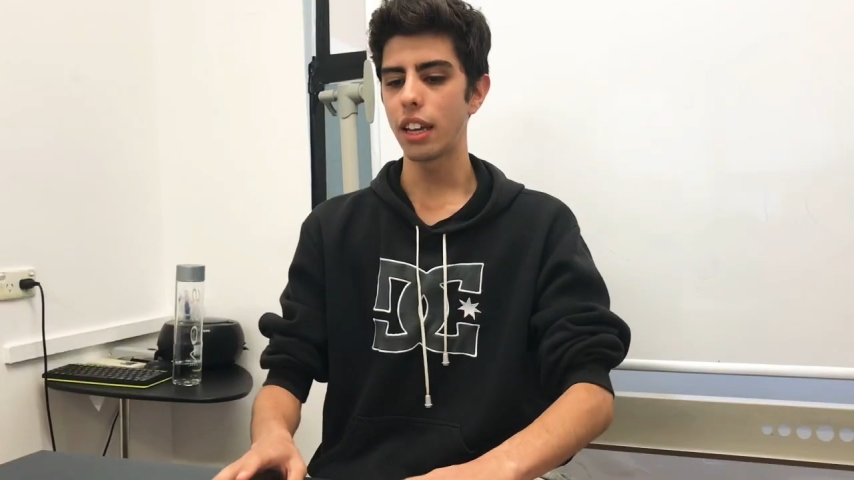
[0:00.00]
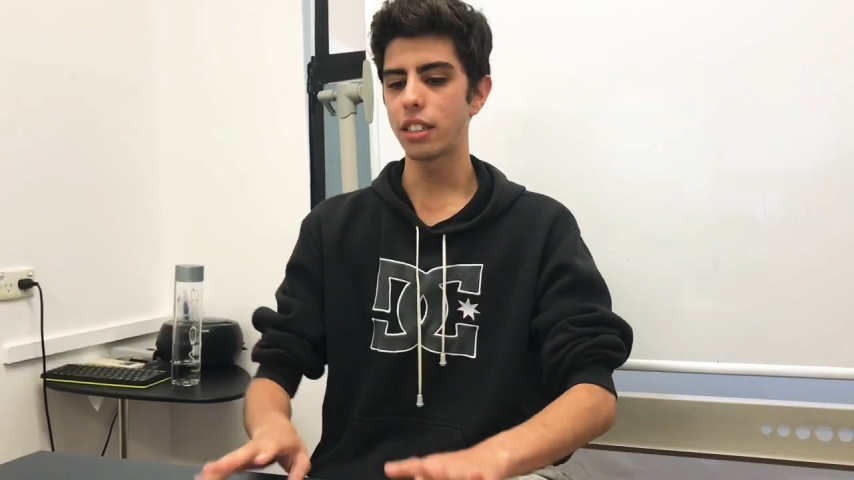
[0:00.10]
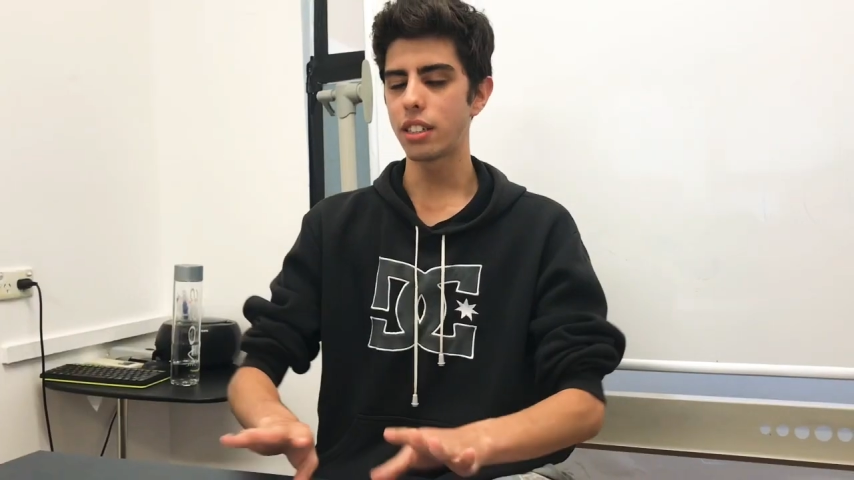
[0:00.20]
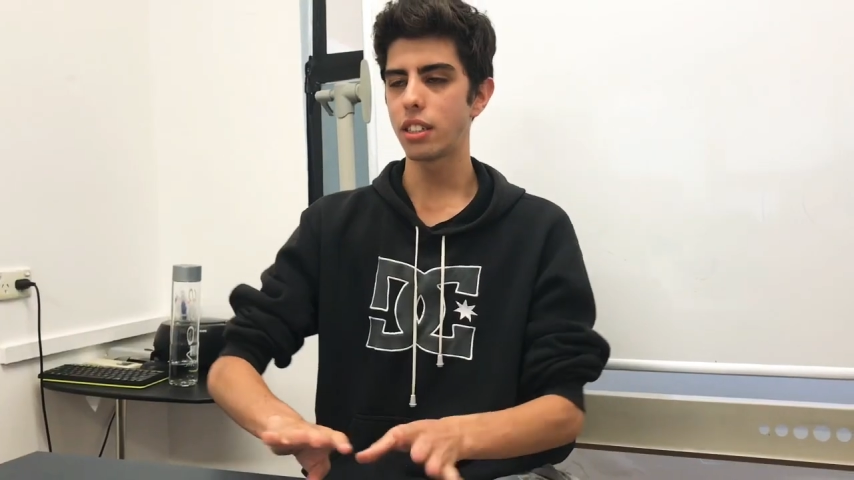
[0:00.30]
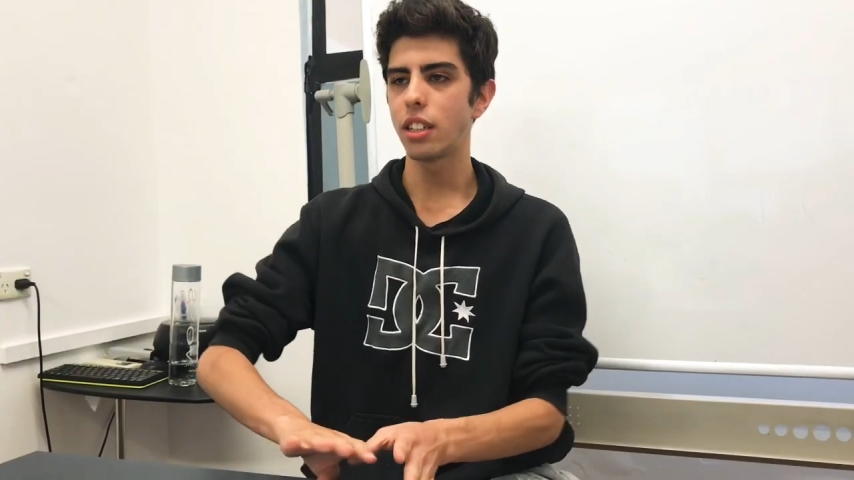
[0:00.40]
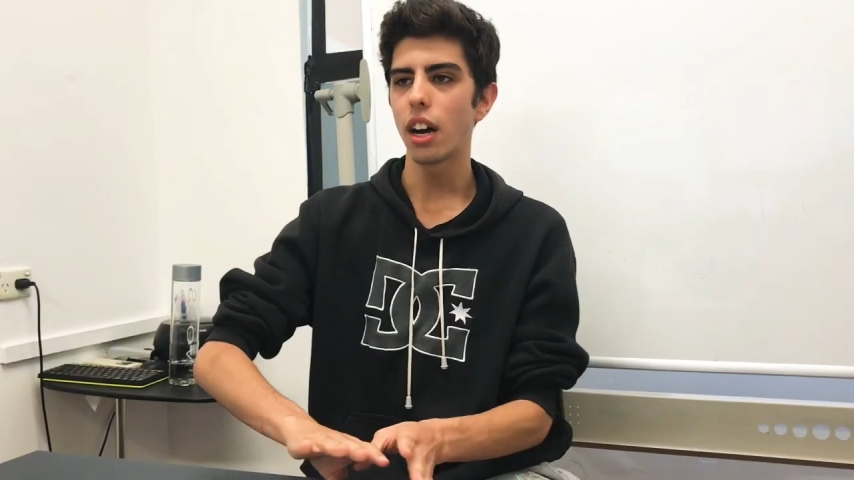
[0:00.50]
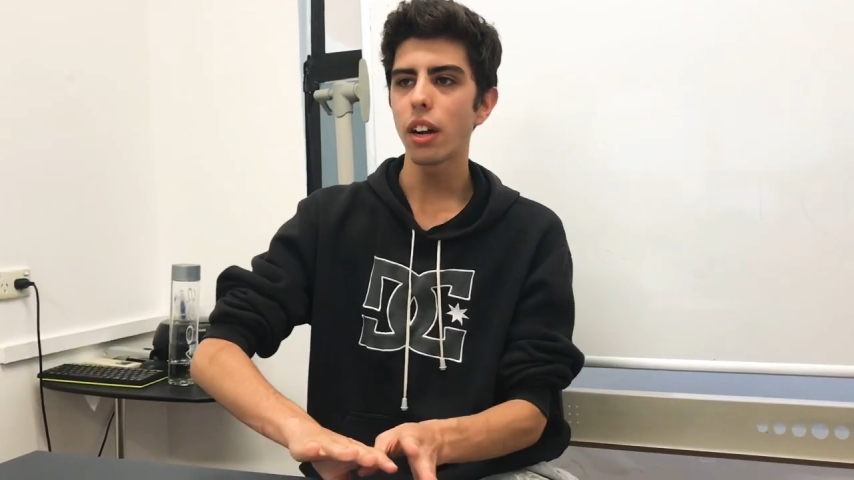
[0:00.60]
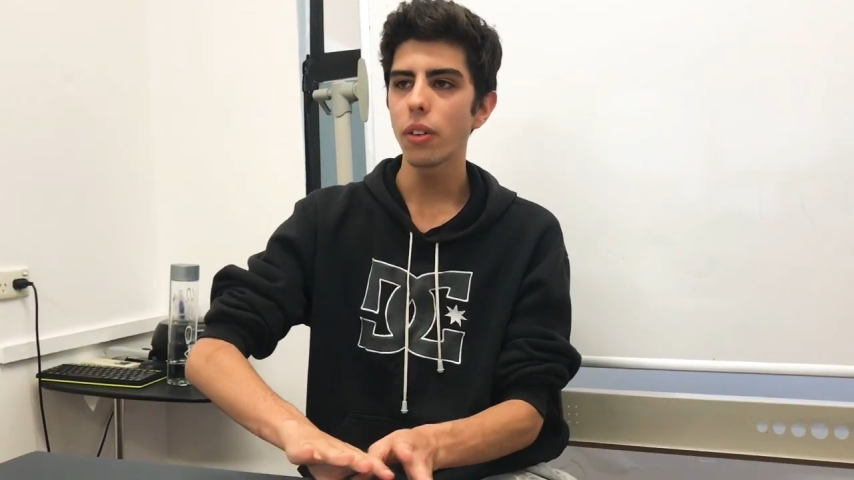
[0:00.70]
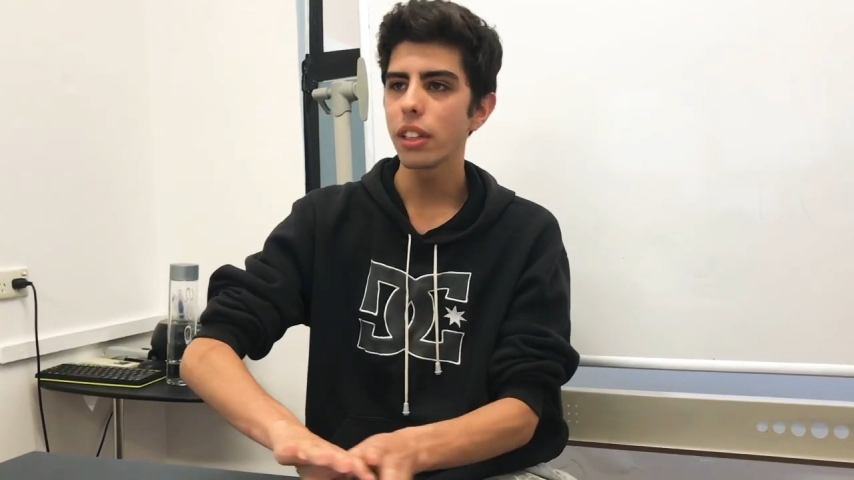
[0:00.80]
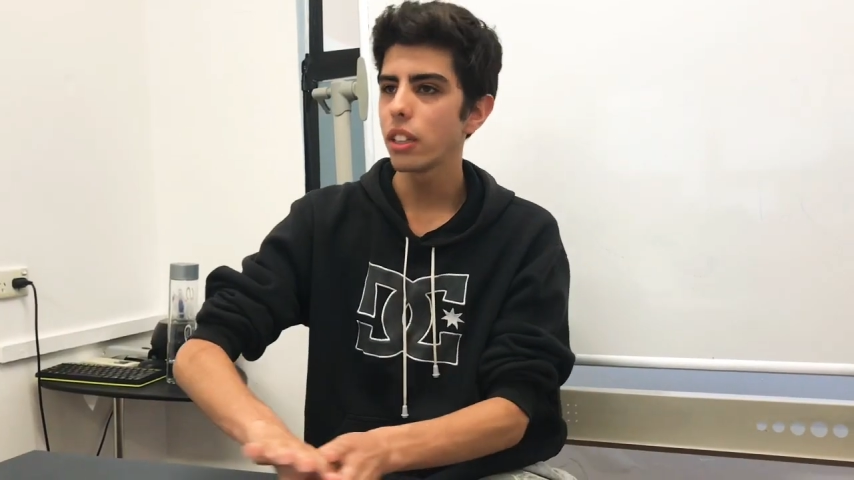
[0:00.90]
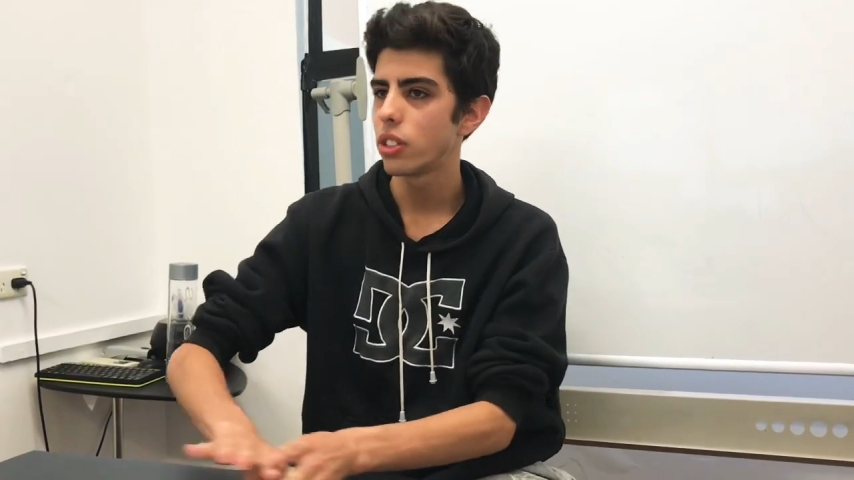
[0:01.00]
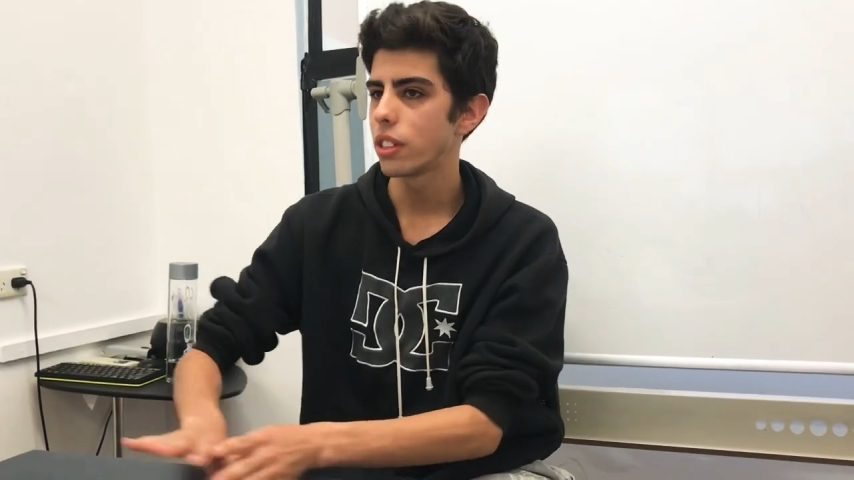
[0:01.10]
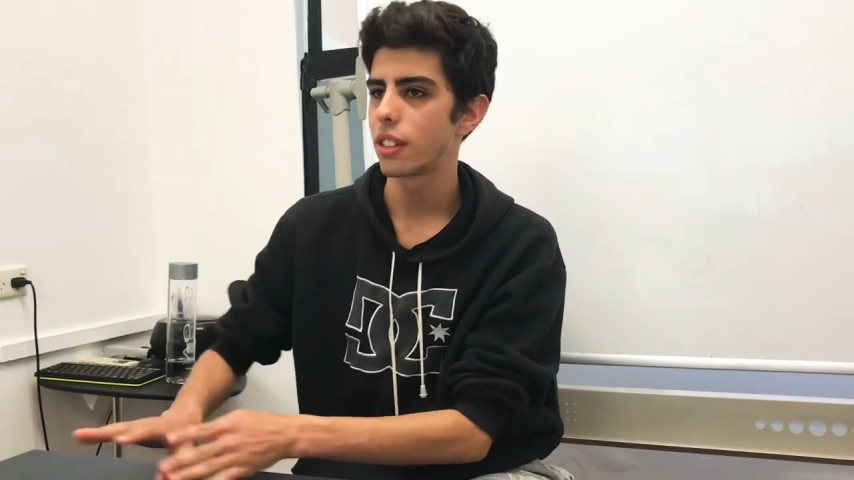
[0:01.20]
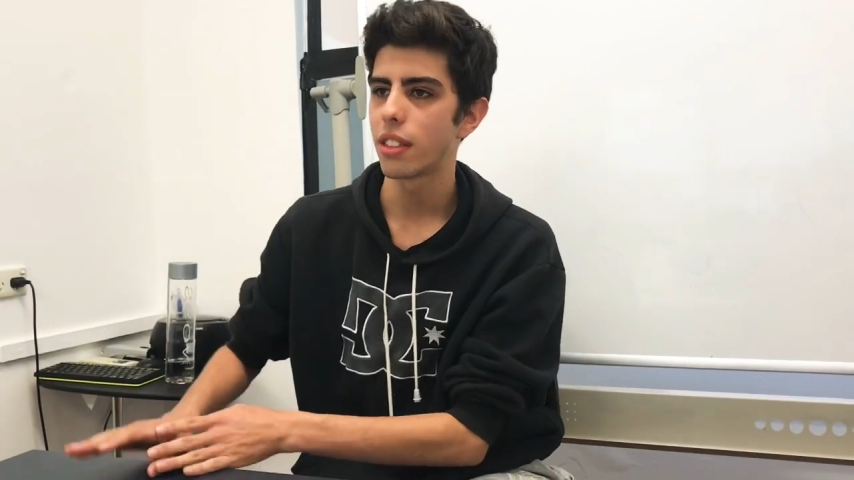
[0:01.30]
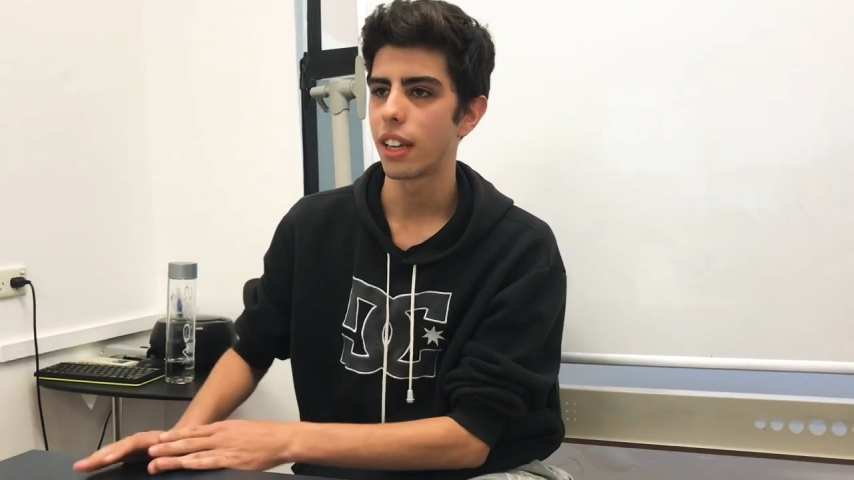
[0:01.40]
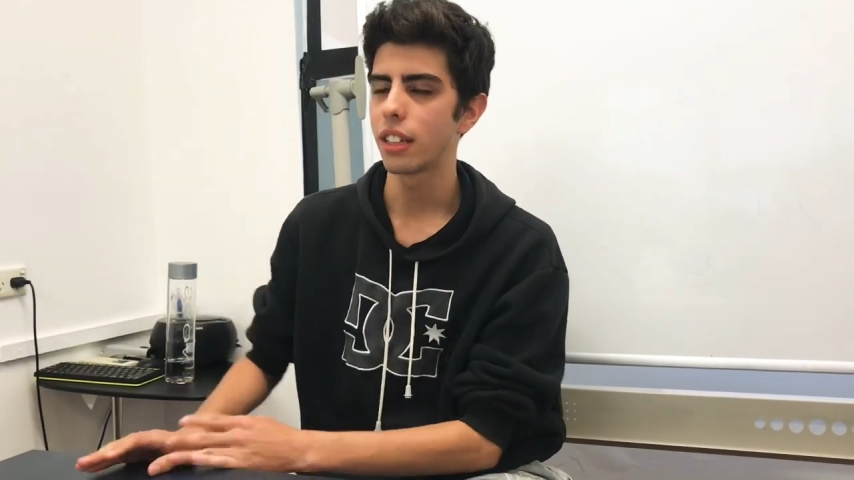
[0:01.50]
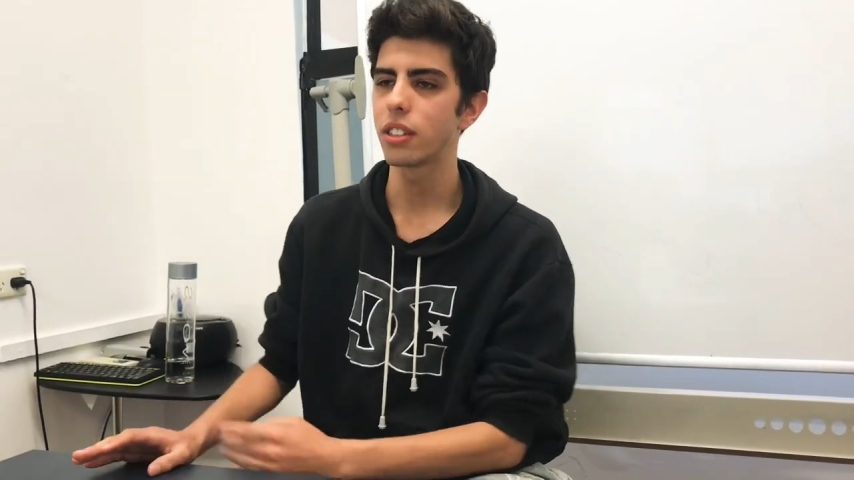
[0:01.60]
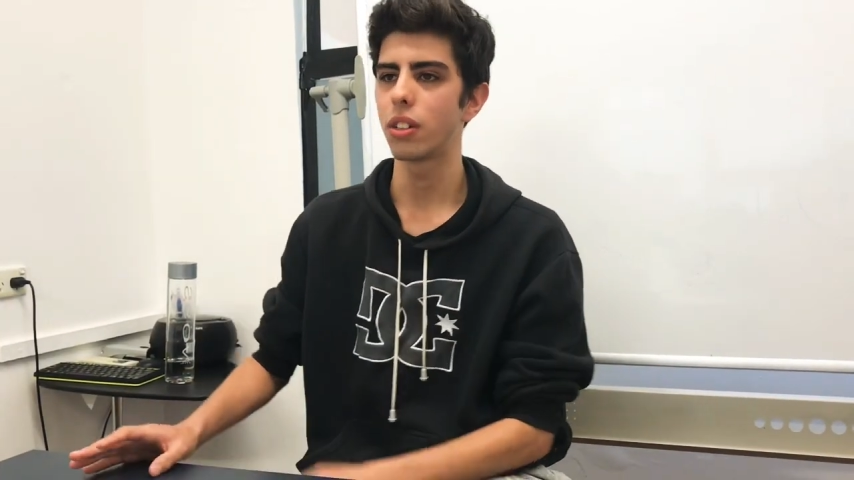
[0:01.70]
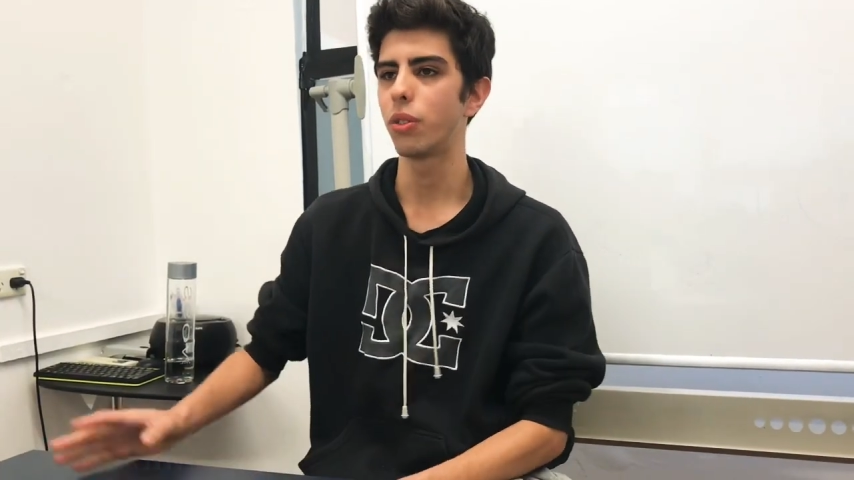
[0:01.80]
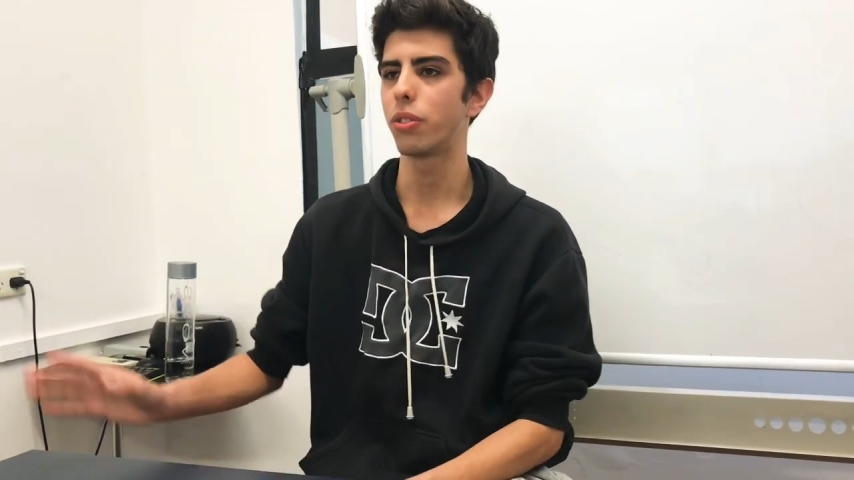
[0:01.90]
It's not a religious thing,
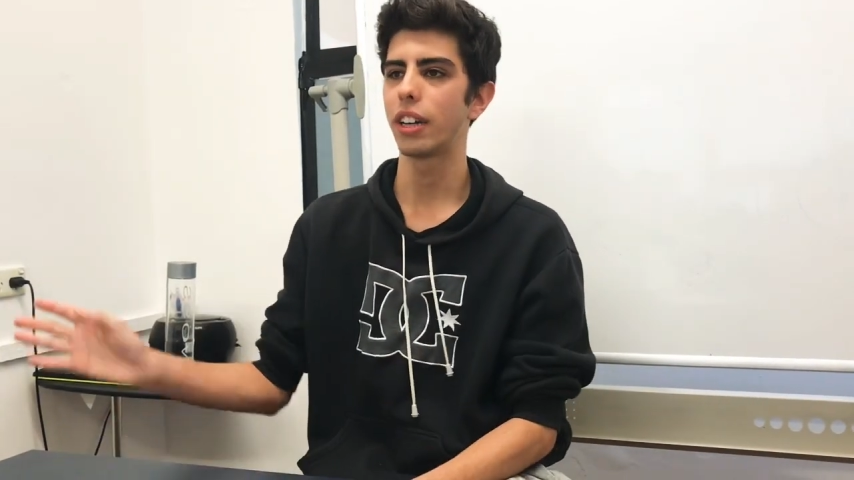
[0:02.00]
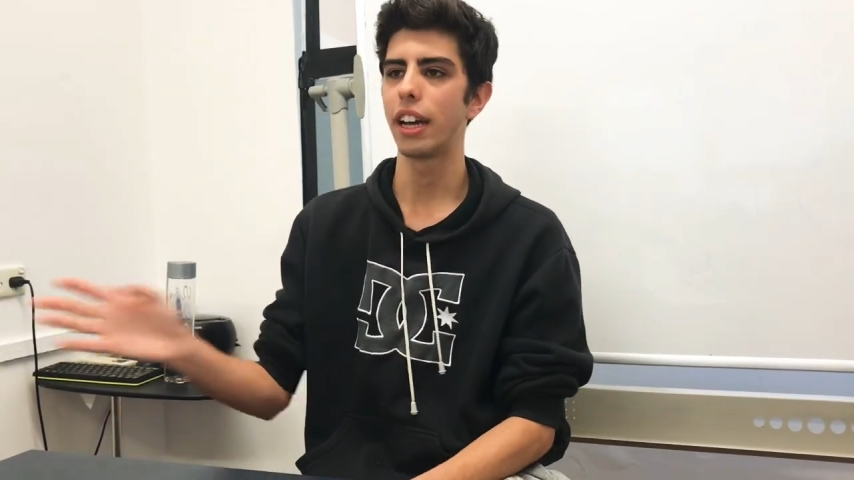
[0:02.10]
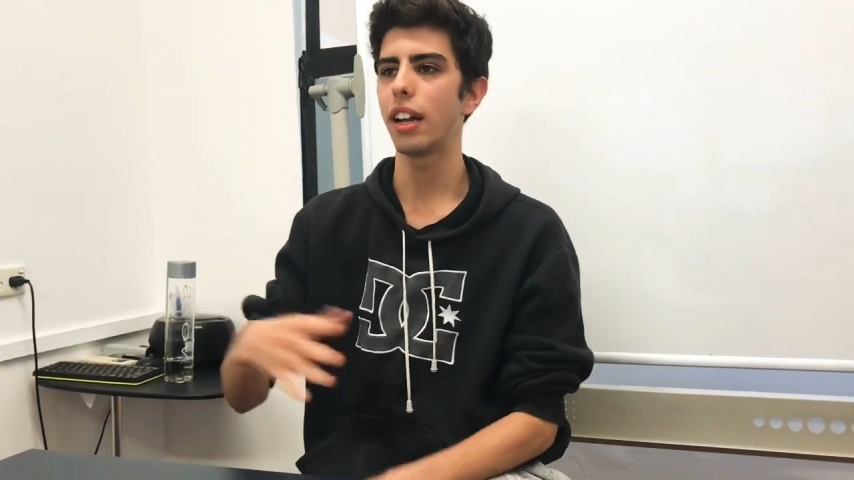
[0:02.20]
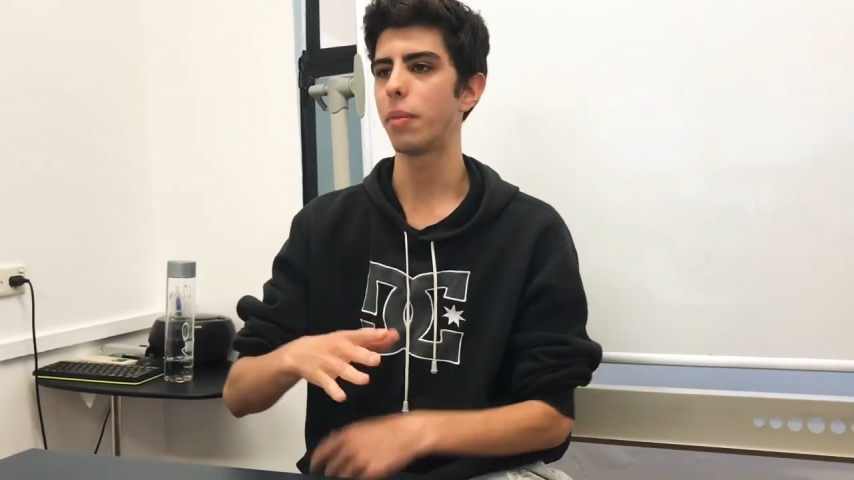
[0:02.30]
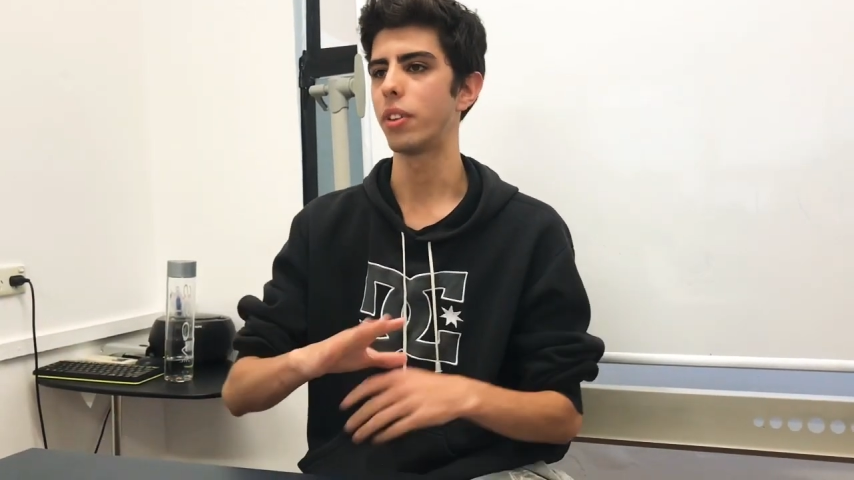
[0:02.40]
so forget it,